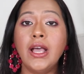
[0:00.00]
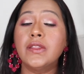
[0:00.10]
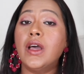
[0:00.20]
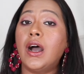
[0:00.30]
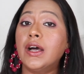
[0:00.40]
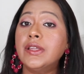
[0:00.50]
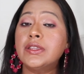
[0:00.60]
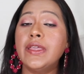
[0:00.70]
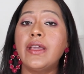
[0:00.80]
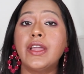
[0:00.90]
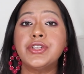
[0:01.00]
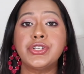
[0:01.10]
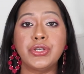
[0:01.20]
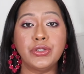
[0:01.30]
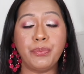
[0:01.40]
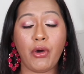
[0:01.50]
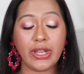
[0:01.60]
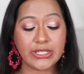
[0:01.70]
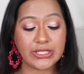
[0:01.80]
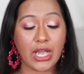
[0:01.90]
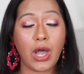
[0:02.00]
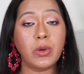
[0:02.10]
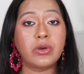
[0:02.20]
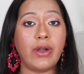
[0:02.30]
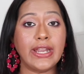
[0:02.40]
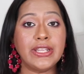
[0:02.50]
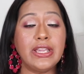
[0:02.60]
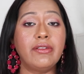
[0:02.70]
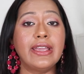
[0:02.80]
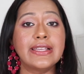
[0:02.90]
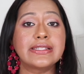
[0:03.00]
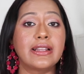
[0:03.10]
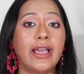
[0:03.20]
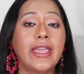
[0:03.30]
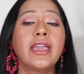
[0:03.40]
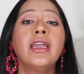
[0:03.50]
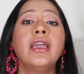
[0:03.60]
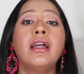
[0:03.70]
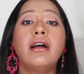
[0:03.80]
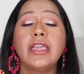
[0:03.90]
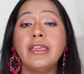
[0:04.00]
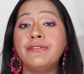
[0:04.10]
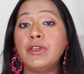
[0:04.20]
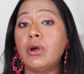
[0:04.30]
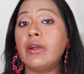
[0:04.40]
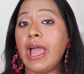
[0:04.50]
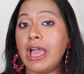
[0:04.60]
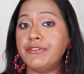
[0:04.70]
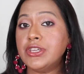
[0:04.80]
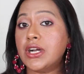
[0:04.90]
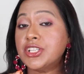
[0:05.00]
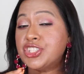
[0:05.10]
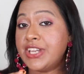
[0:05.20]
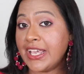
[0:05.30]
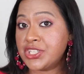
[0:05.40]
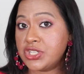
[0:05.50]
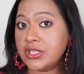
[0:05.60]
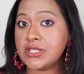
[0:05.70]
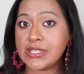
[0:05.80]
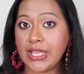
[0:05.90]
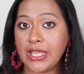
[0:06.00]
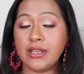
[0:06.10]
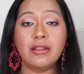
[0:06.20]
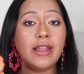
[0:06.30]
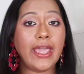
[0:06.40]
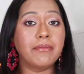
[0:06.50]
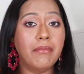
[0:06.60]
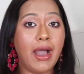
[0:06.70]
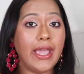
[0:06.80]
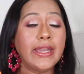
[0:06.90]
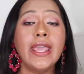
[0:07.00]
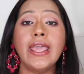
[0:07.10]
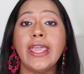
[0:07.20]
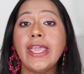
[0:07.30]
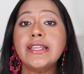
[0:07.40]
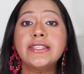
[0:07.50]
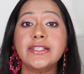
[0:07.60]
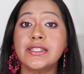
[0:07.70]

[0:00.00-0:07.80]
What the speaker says: The other thing I should point it out right here is like, if you are having a textured skin like mine, it does